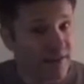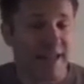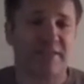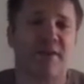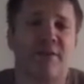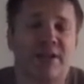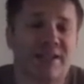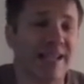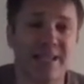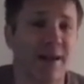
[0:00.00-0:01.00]
Thanks very much.
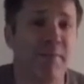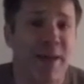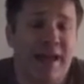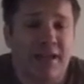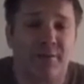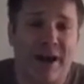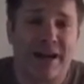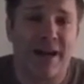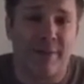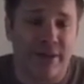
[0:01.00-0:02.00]
That's how I package my
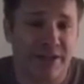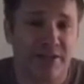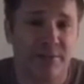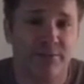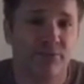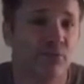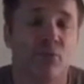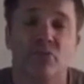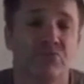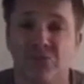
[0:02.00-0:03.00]
comics.
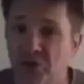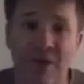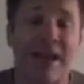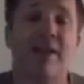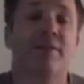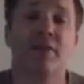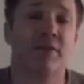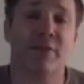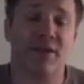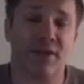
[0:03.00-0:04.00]
You may have
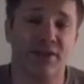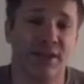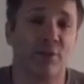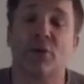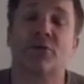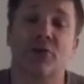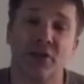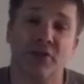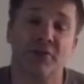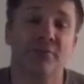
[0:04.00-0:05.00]
different methods that work for you.